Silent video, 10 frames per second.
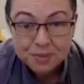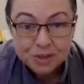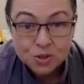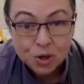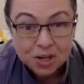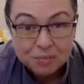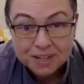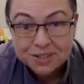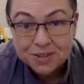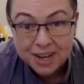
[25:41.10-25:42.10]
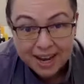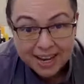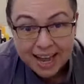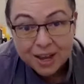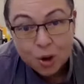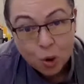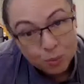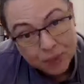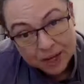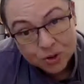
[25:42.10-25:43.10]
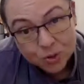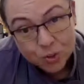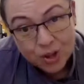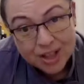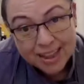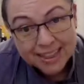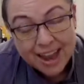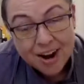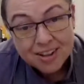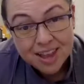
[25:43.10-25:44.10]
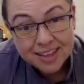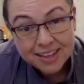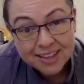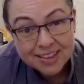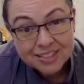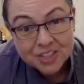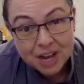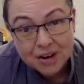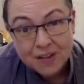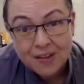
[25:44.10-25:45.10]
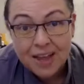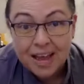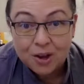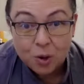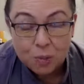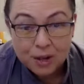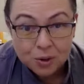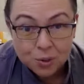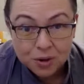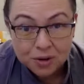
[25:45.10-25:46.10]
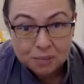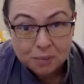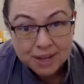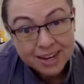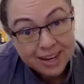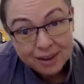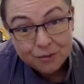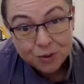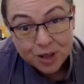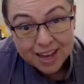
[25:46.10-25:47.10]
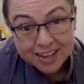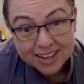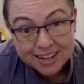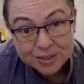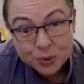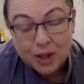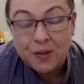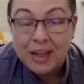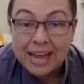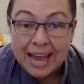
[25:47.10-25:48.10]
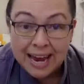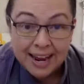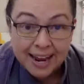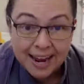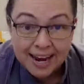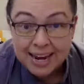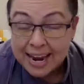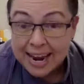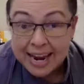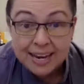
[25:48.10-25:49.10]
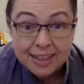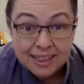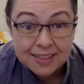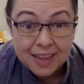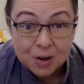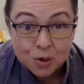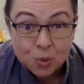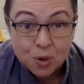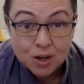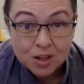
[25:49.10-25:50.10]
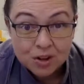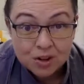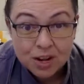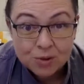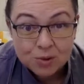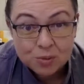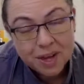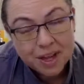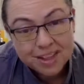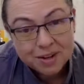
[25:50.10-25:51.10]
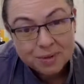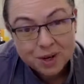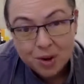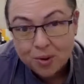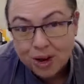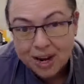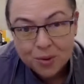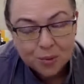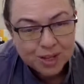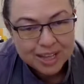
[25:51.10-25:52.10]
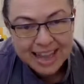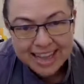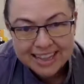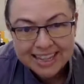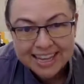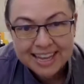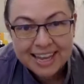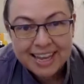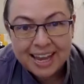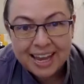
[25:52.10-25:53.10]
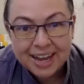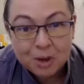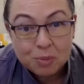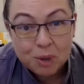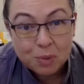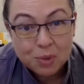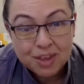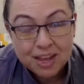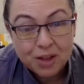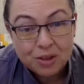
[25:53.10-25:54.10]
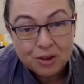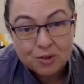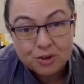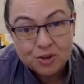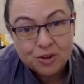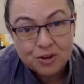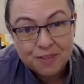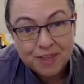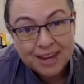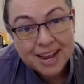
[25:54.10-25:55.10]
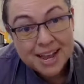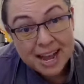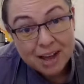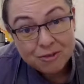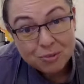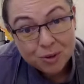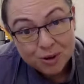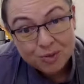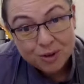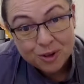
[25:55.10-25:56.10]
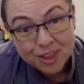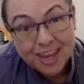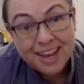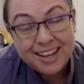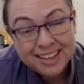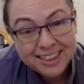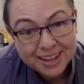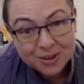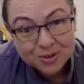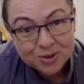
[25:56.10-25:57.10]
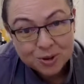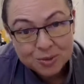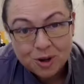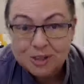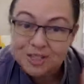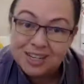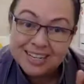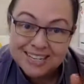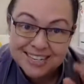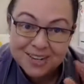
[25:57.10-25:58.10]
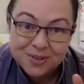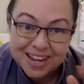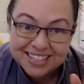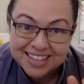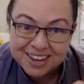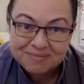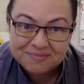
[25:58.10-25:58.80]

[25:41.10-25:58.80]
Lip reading: joining me today. I hope that you are liking this channel. I hope that you recommend it if you like it as well. And again, anything that you want to learn how to make, let me know, and I will gladly come up with a healthier version of that. Have a beautiful day. Thank you so much. See you next time.